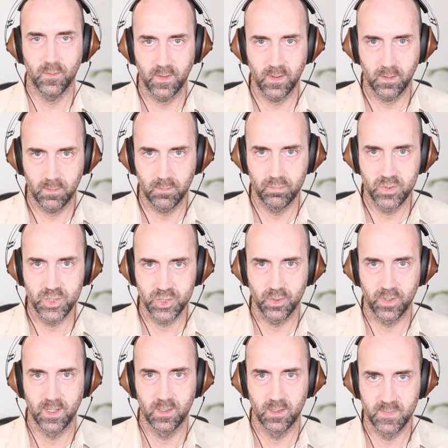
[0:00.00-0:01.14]
They're
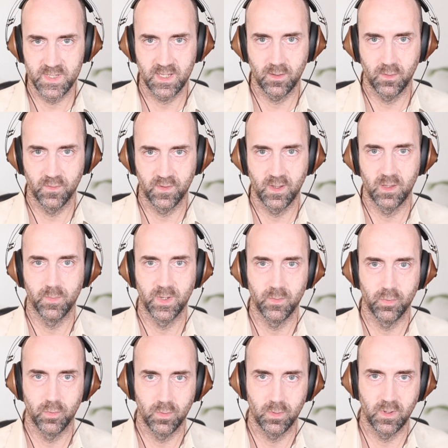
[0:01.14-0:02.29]
shooting themselves and other
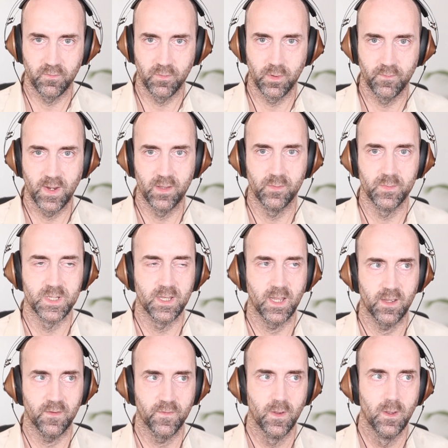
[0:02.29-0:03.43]
people, everyone around them, to
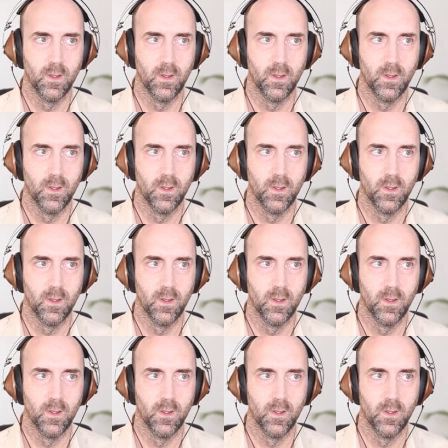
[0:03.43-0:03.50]
death.